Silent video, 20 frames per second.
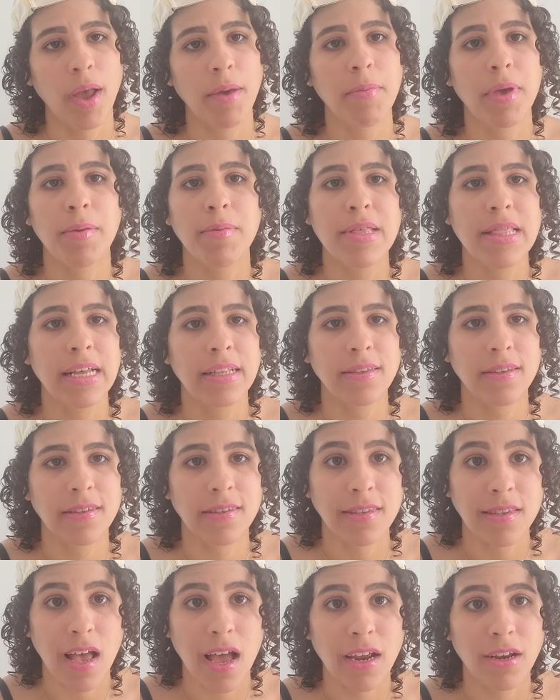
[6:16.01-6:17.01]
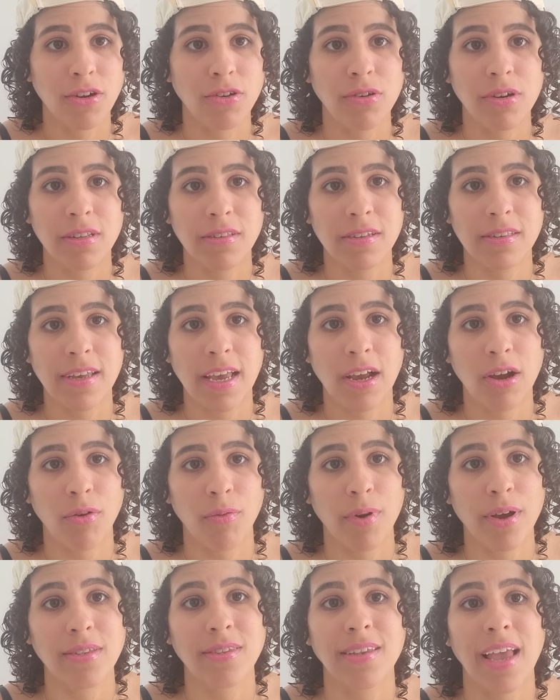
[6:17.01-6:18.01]
maybe that's a sign you need to take a
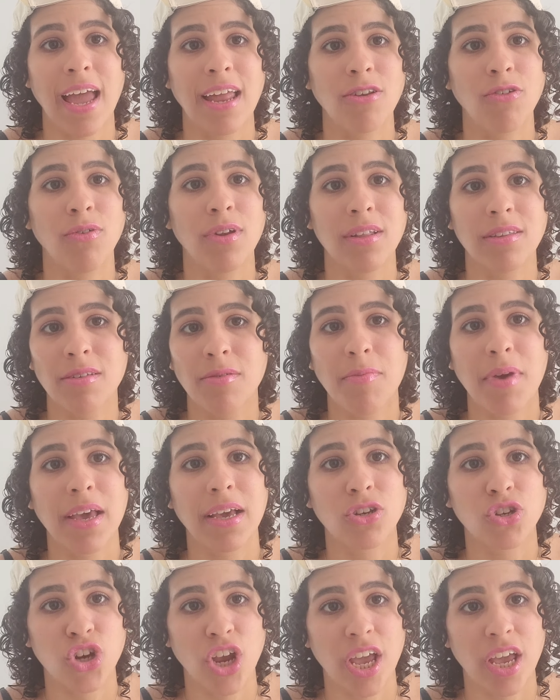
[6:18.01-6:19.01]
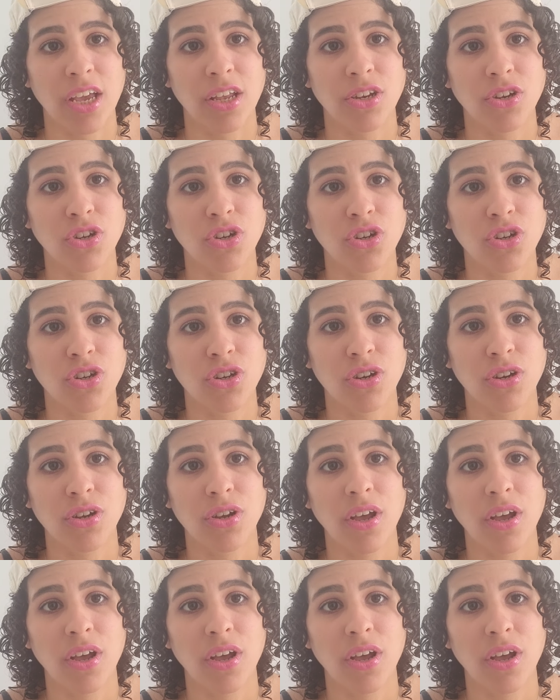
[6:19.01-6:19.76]
risk and you need to make a change.